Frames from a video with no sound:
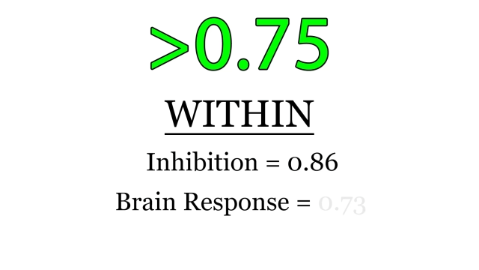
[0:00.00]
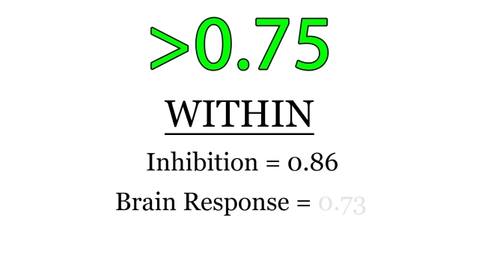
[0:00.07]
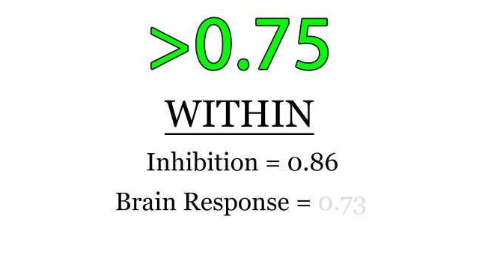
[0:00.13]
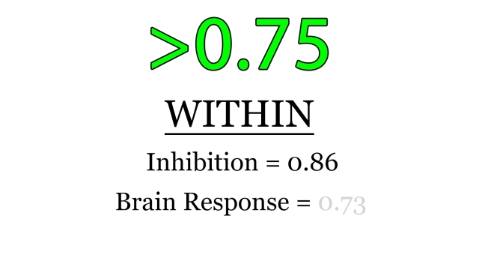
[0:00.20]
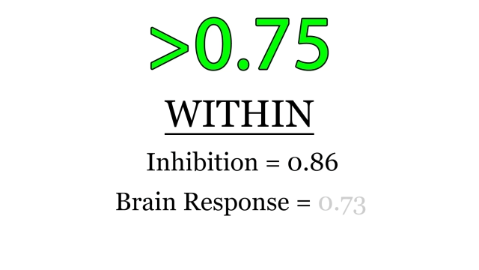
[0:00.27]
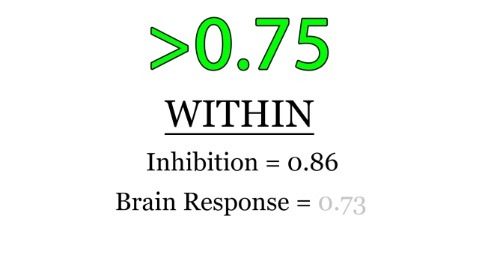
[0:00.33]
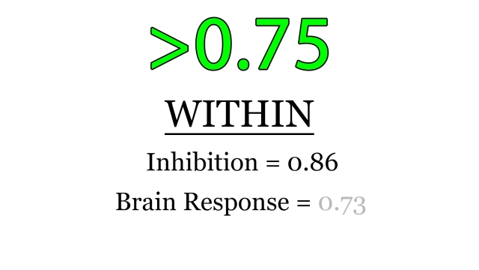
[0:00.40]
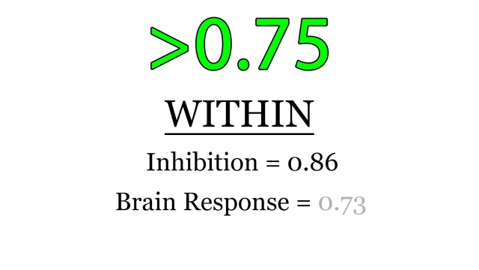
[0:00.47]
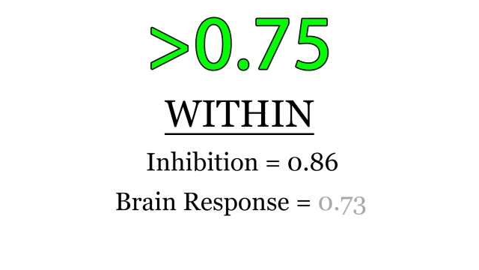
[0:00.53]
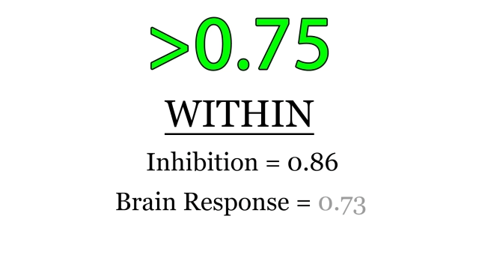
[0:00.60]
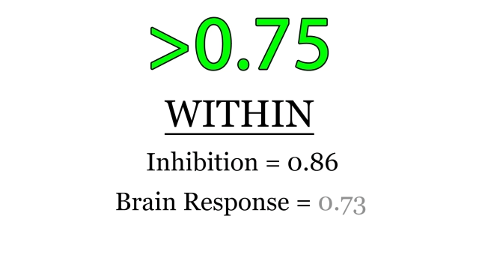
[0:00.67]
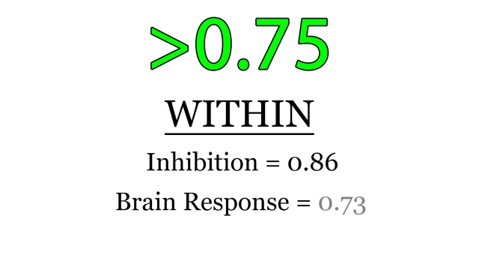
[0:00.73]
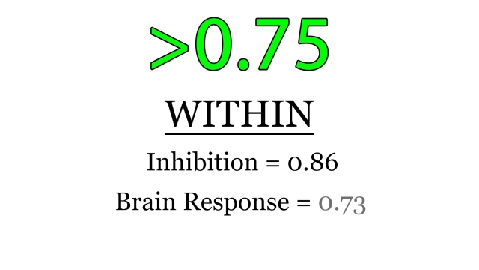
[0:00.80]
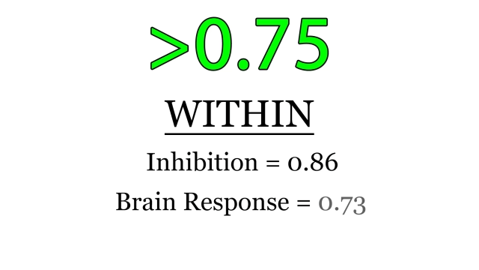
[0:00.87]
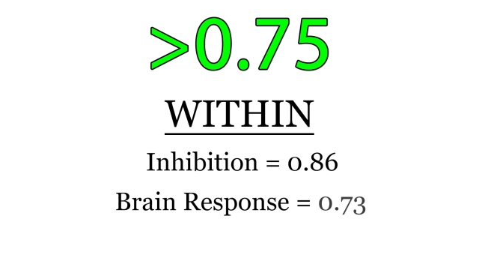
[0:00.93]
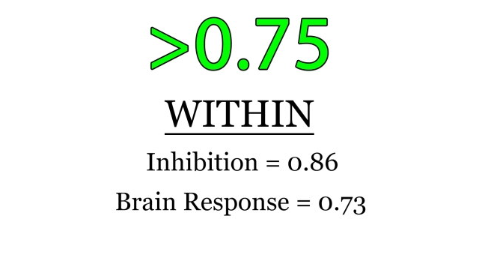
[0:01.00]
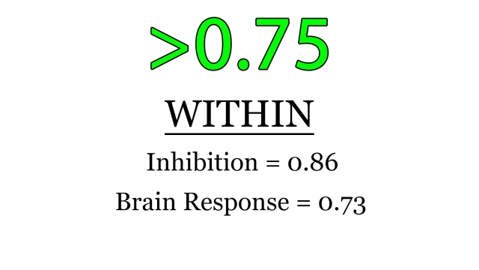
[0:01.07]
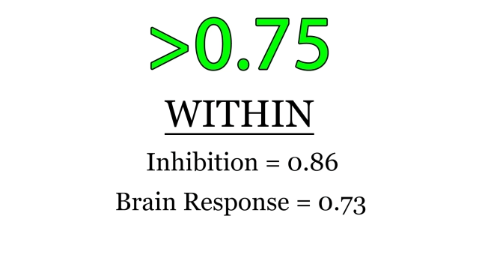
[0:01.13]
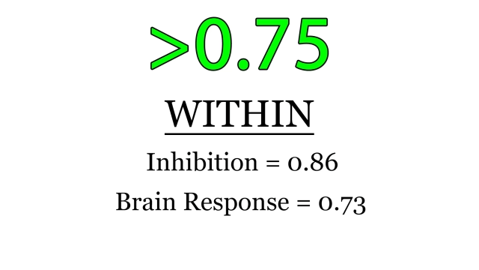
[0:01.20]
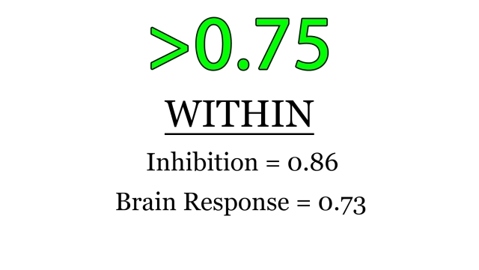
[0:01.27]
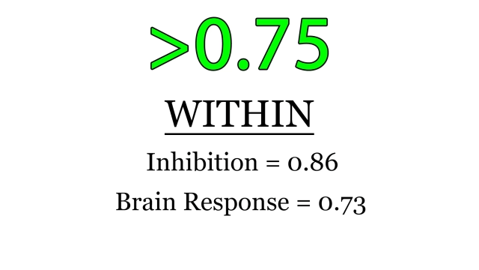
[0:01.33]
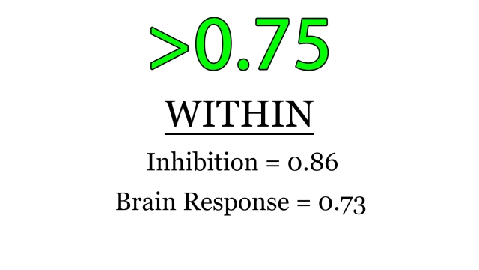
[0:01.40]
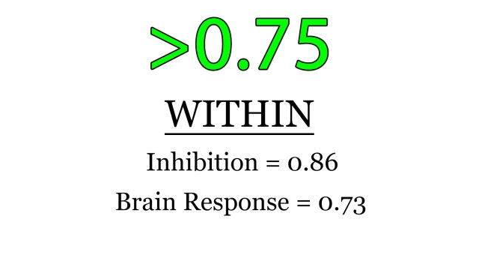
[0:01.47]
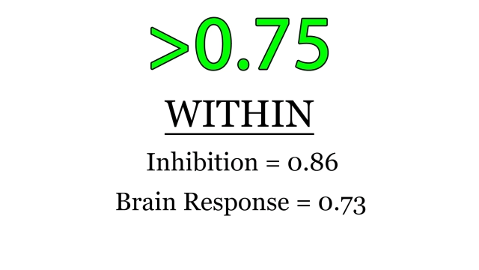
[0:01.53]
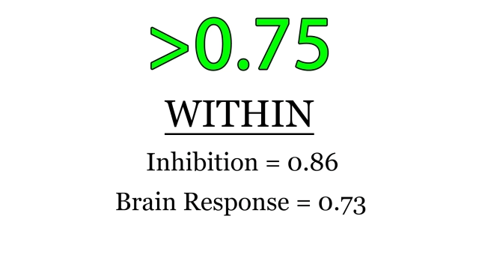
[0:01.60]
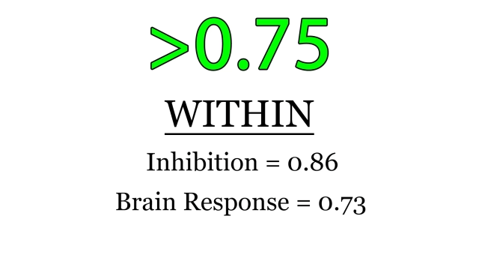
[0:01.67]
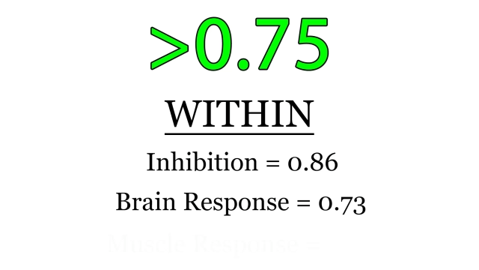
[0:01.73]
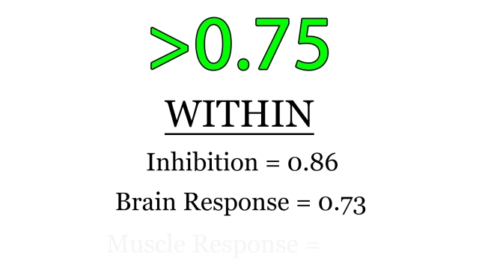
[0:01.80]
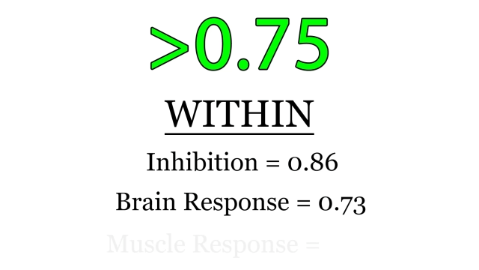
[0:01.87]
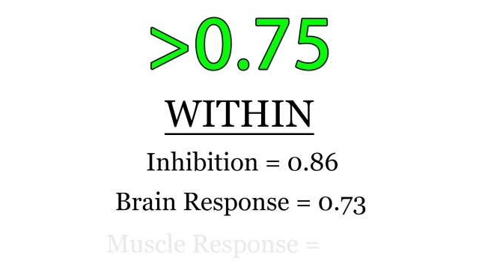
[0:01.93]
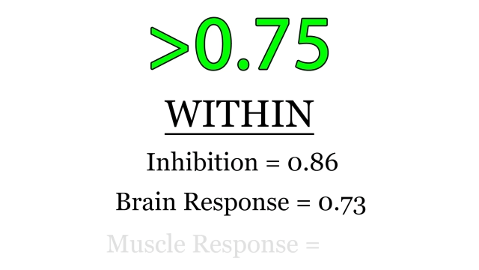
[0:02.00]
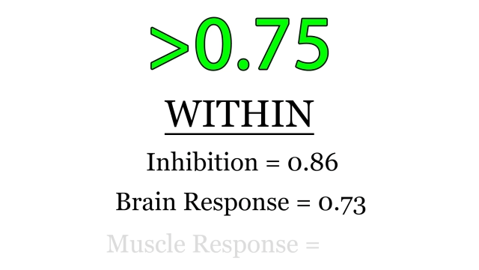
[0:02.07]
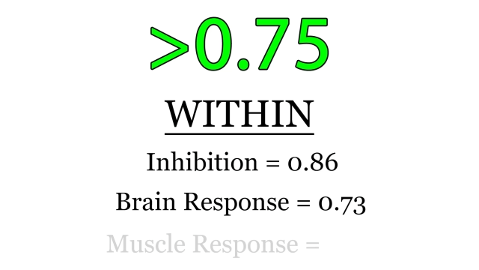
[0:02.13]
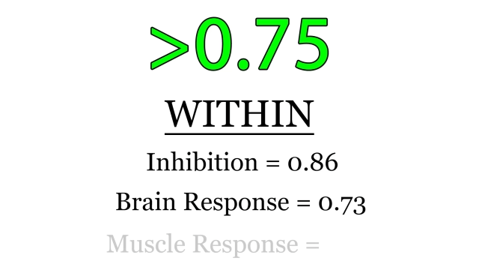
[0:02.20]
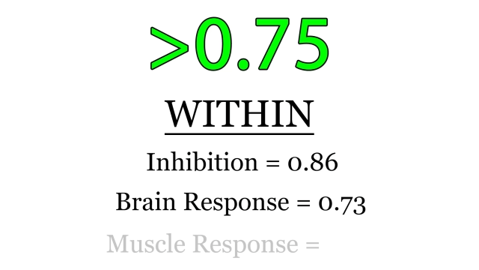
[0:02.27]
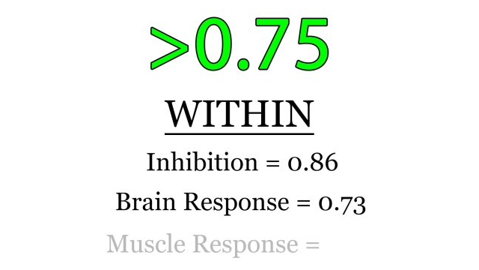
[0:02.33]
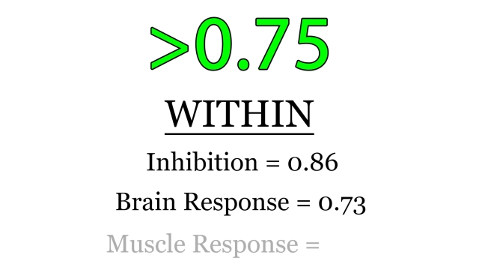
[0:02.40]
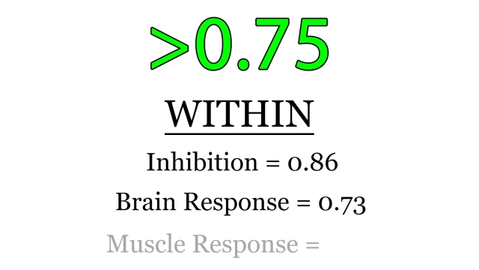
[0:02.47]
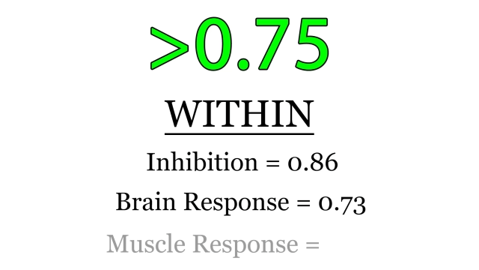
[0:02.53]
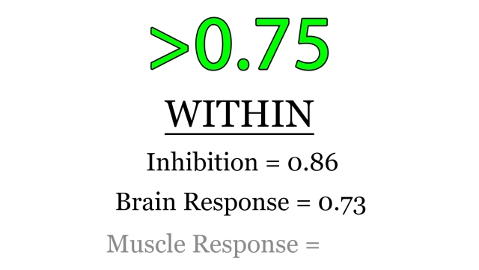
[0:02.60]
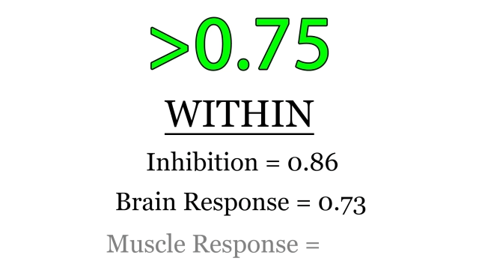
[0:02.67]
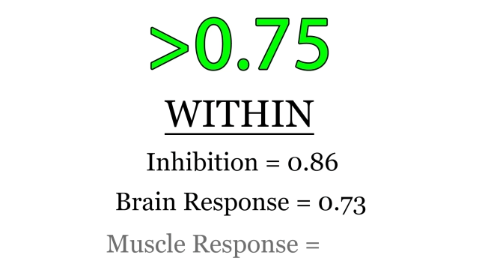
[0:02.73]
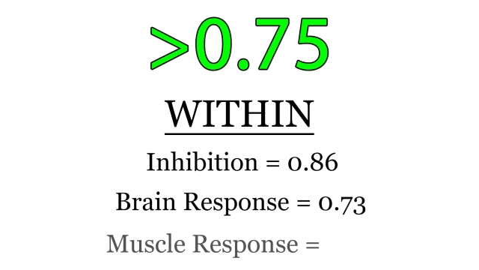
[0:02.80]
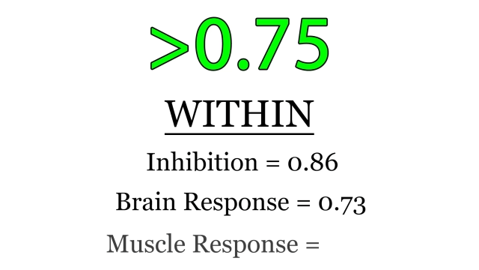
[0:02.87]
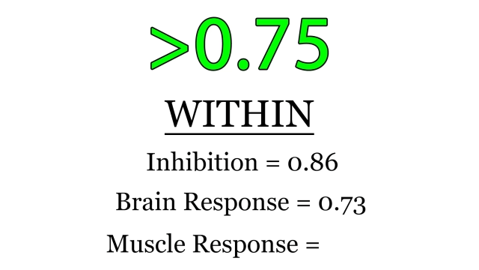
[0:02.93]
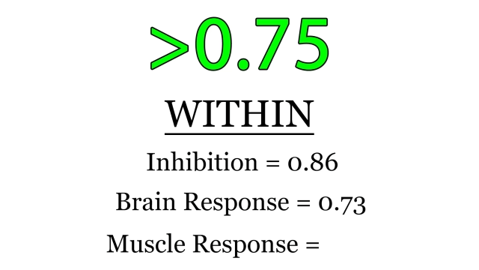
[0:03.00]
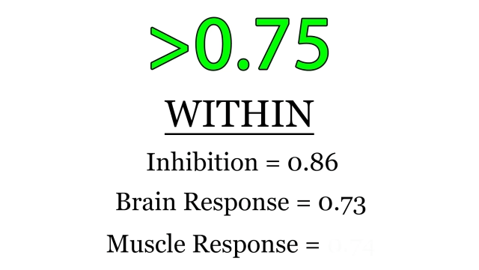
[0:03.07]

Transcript: Nobody's mouth can be seen.